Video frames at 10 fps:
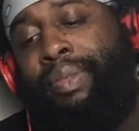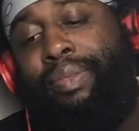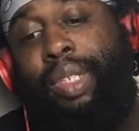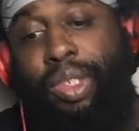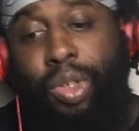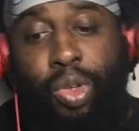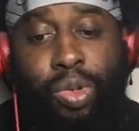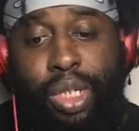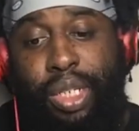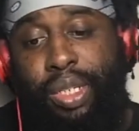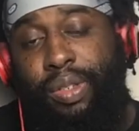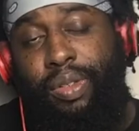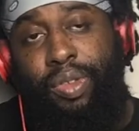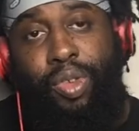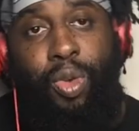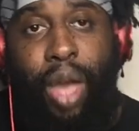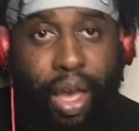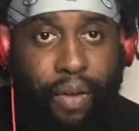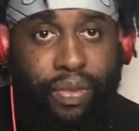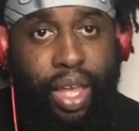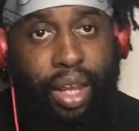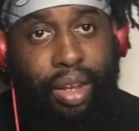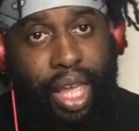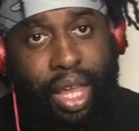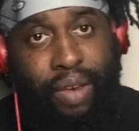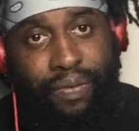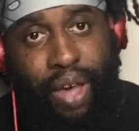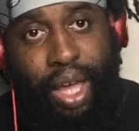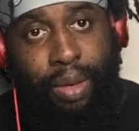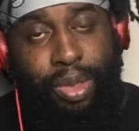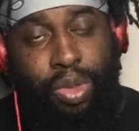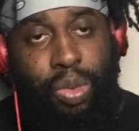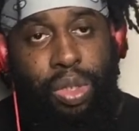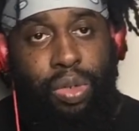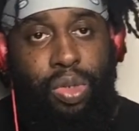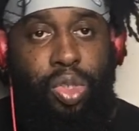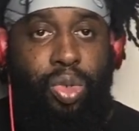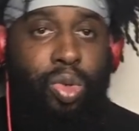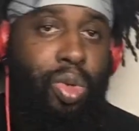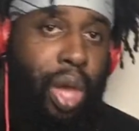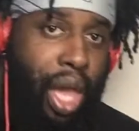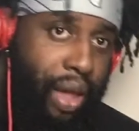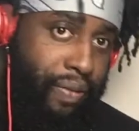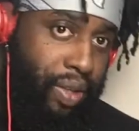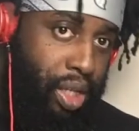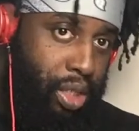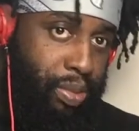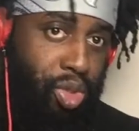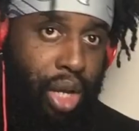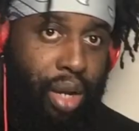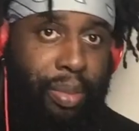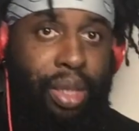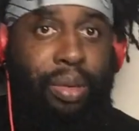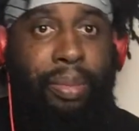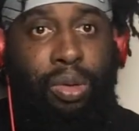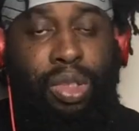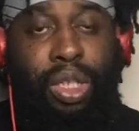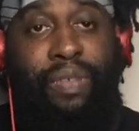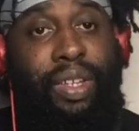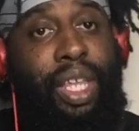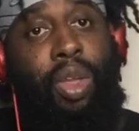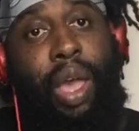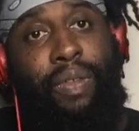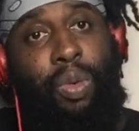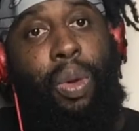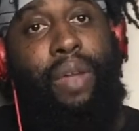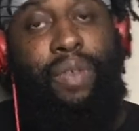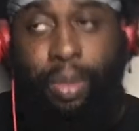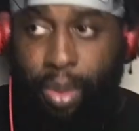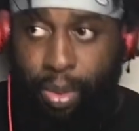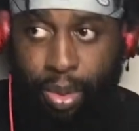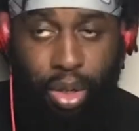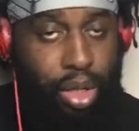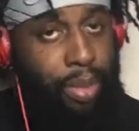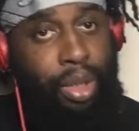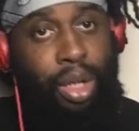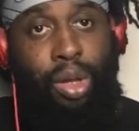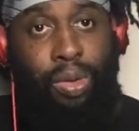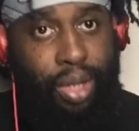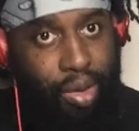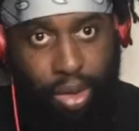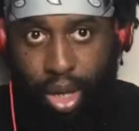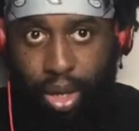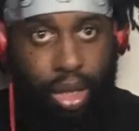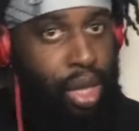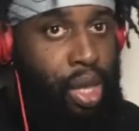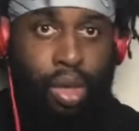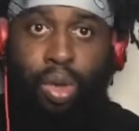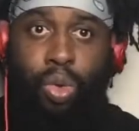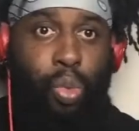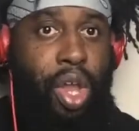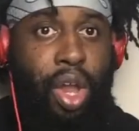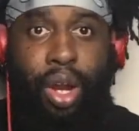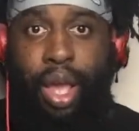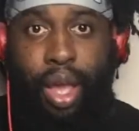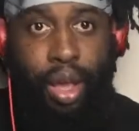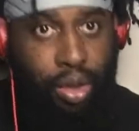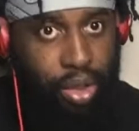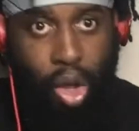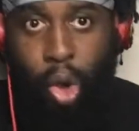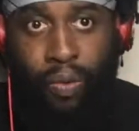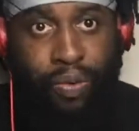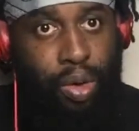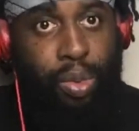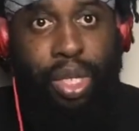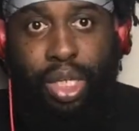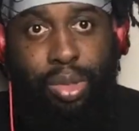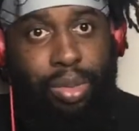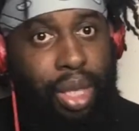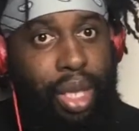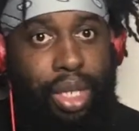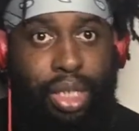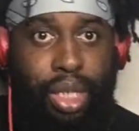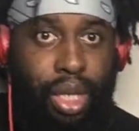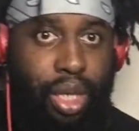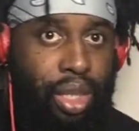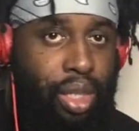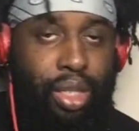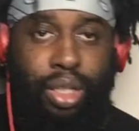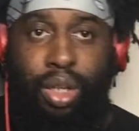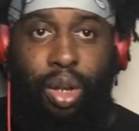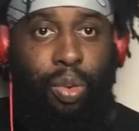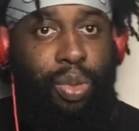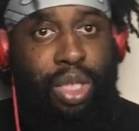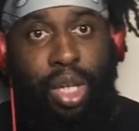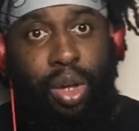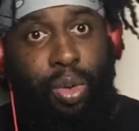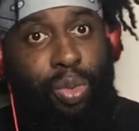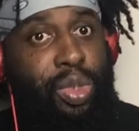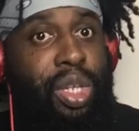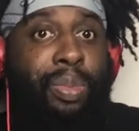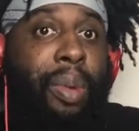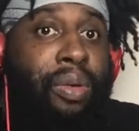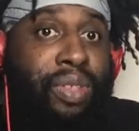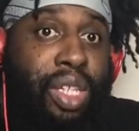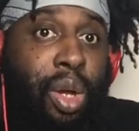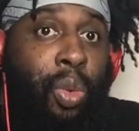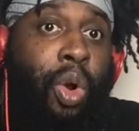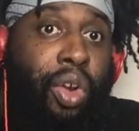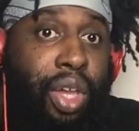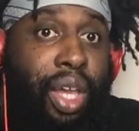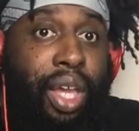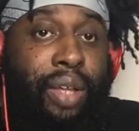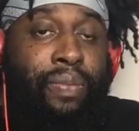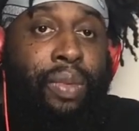And so you have that infighting between those two. You have the husband trying to make the most of it. Then you have the wife coming along like, okay, we're here now. Hopefully we can get some things together. And we still working.